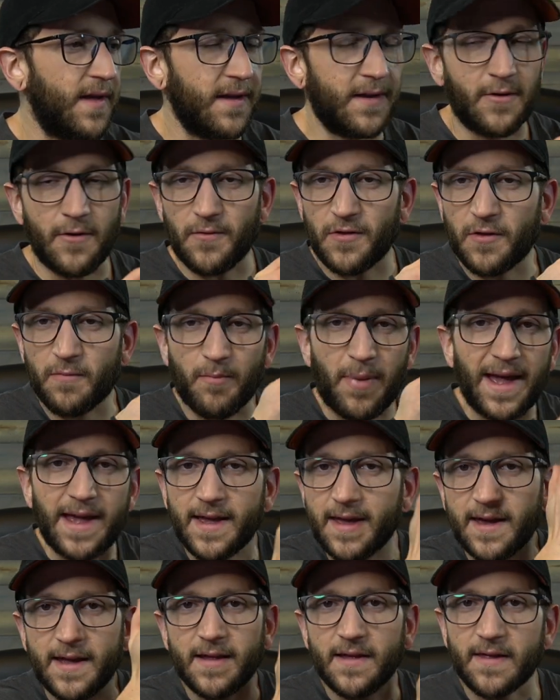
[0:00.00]
you know
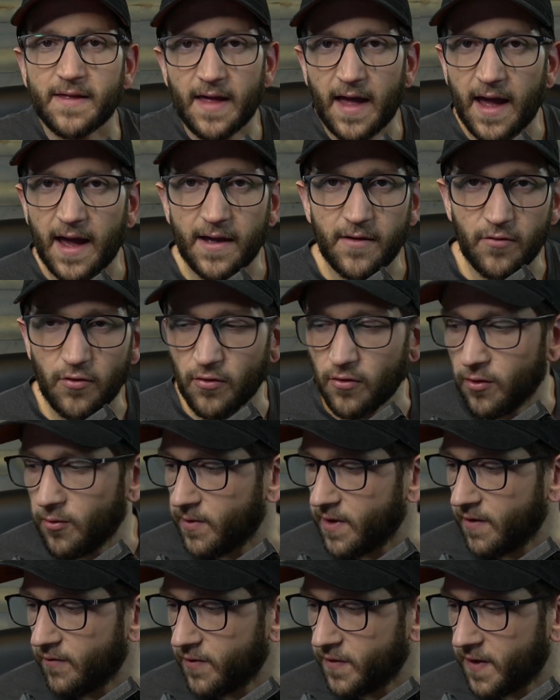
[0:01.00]
spiky design to
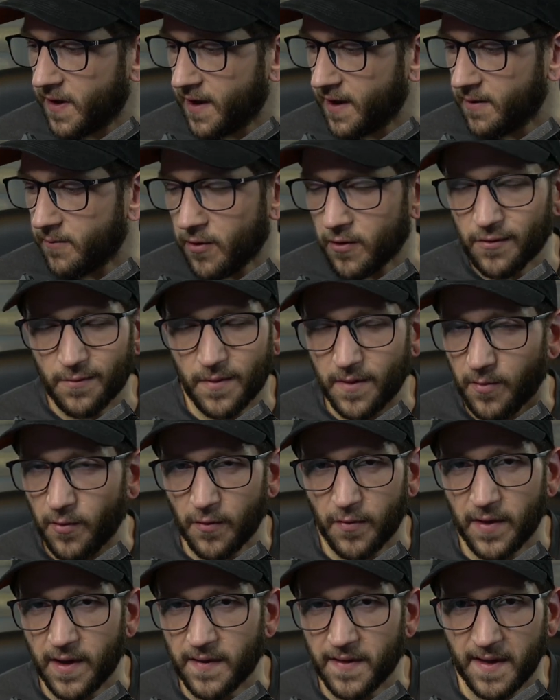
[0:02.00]
them and everything and most
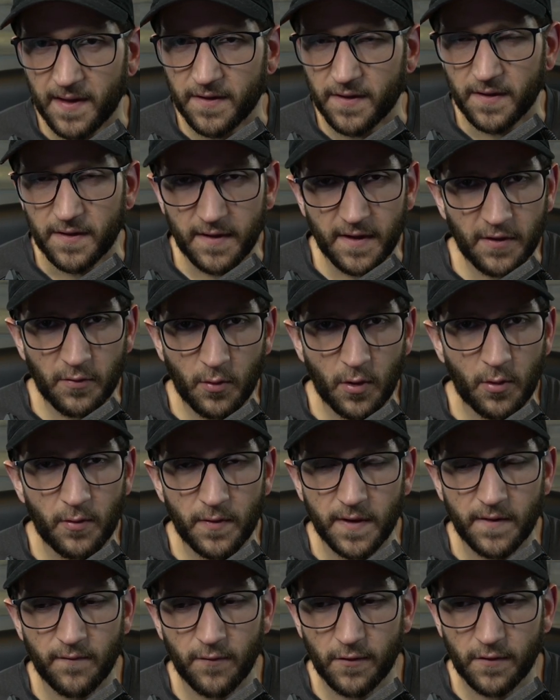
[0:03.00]
people think that's the Sith one
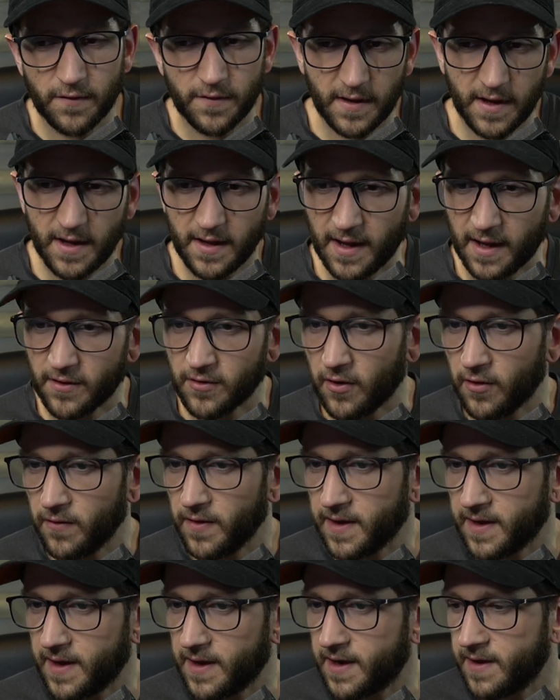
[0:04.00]
when they first see it and I
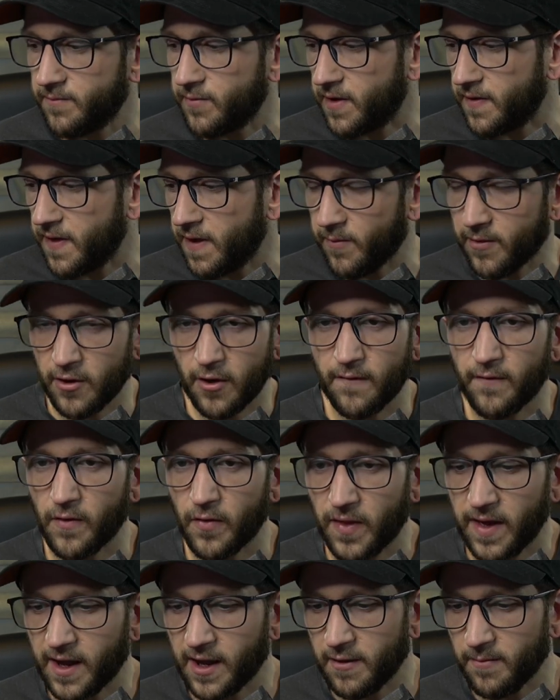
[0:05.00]
totally get it but let me know if you're
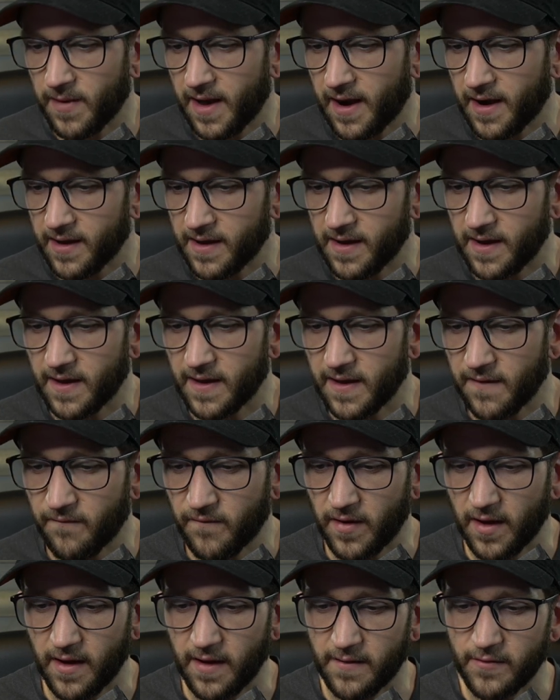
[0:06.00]
thinking about it and
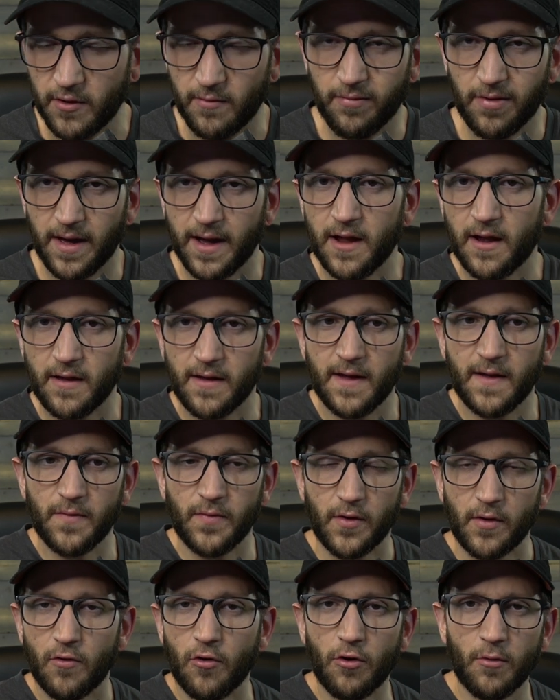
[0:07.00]
if uh, you plan on
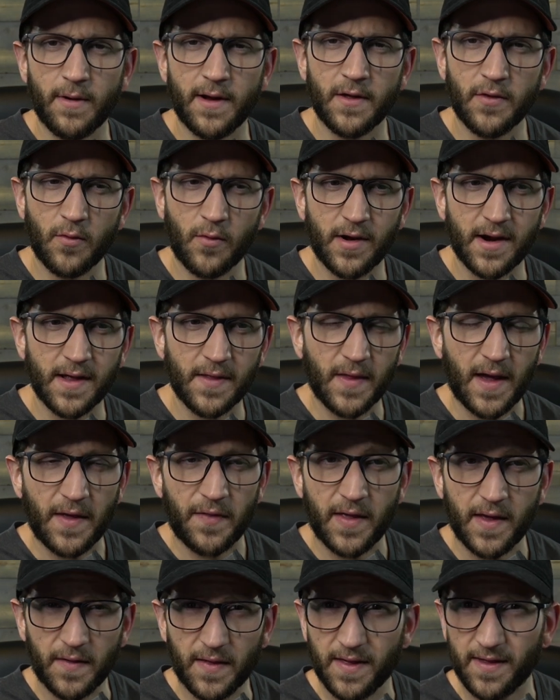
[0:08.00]
getting the Korbanth one I, I,
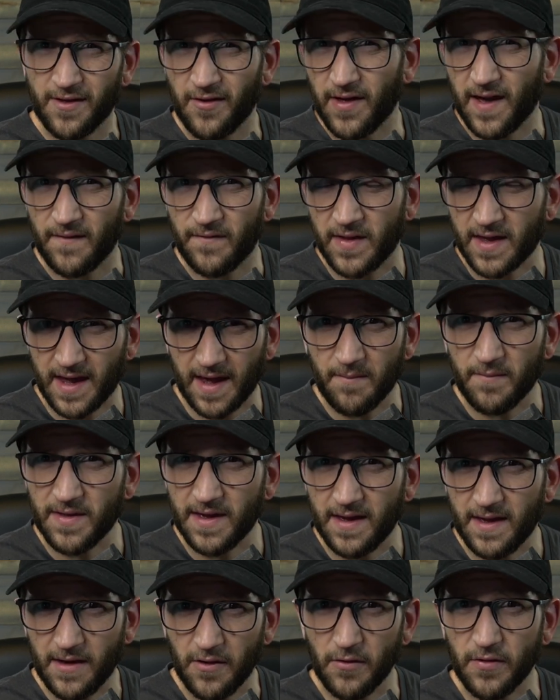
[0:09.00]
think they still have the
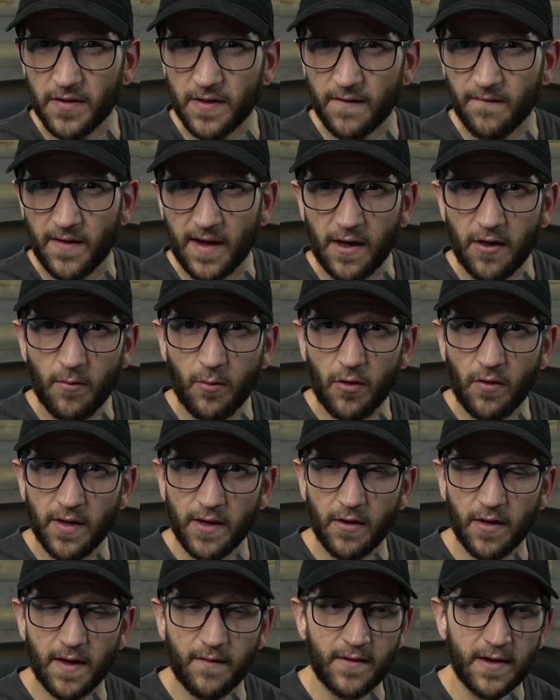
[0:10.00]
empty hilts available
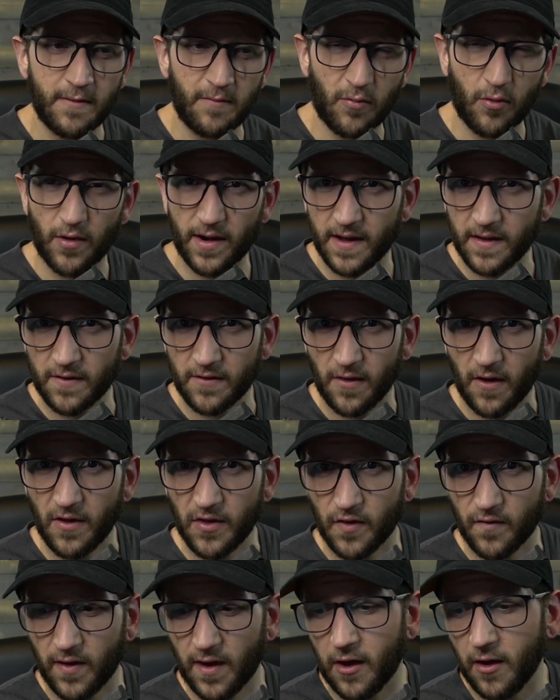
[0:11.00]
they don't have any
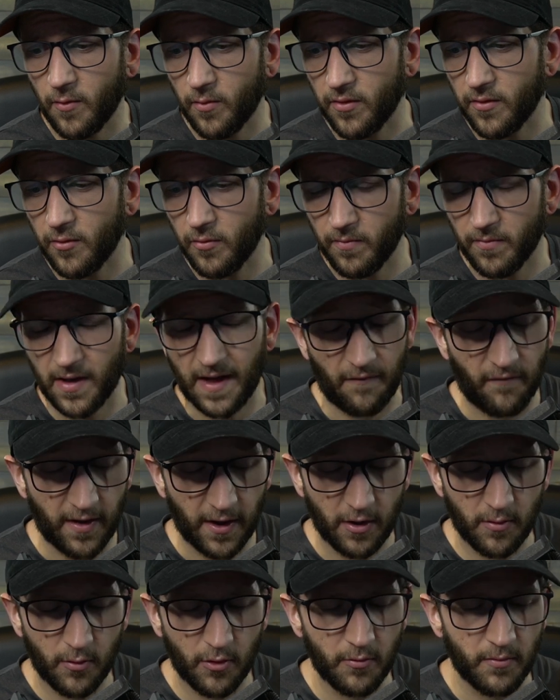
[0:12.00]
pre-installs available
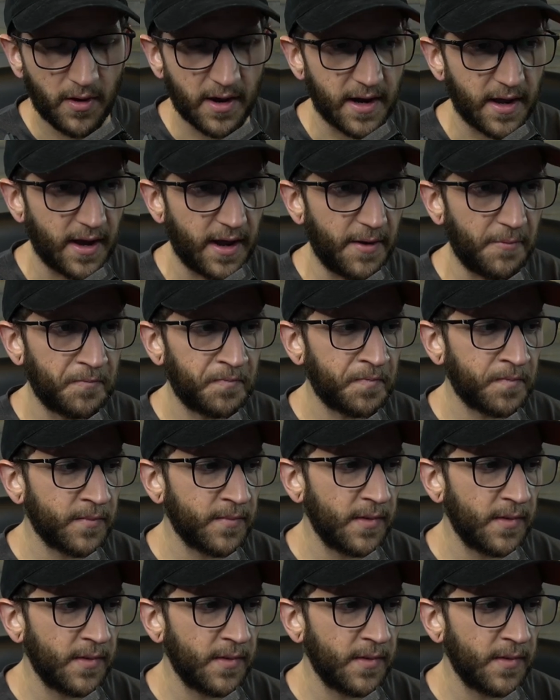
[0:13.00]
available but uh, I